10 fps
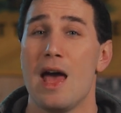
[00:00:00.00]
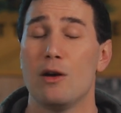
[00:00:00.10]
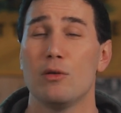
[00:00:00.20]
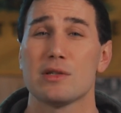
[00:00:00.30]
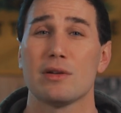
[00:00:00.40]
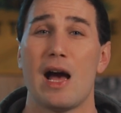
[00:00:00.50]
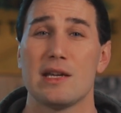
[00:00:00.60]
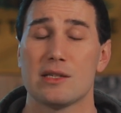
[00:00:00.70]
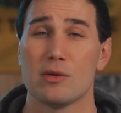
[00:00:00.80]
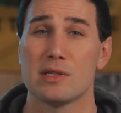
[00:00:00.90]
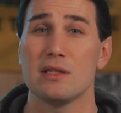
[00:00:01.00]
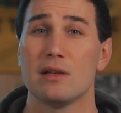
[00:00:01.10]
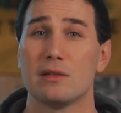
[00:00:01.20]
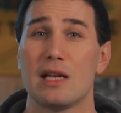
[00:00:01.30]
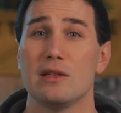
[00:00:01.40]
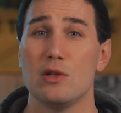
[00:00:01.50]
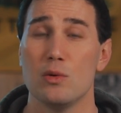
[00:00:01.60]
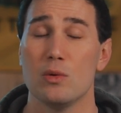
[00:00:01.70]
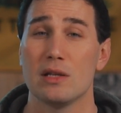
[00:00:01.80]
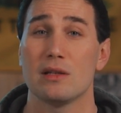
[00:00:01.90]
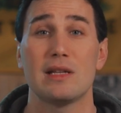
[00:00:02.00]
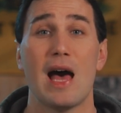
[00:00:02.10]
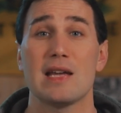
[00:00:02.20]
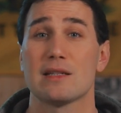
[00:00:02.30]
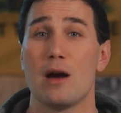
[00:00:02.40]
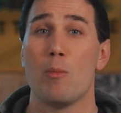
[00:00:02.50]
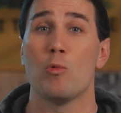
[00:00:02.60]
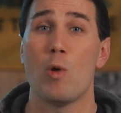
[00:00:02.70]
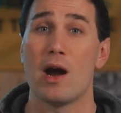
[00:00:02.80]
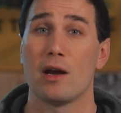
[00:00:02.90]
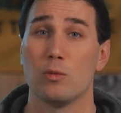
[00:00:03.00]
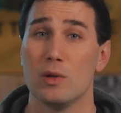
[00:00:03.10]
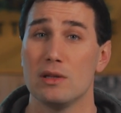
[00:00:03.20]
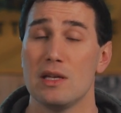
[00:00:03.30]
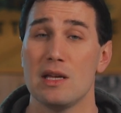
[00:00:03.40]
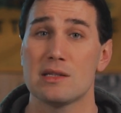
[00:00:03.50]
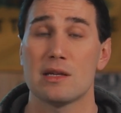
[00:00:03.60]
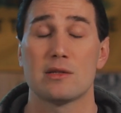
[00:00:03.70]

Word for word: And also guys, consider that the unit does come wired with DINs,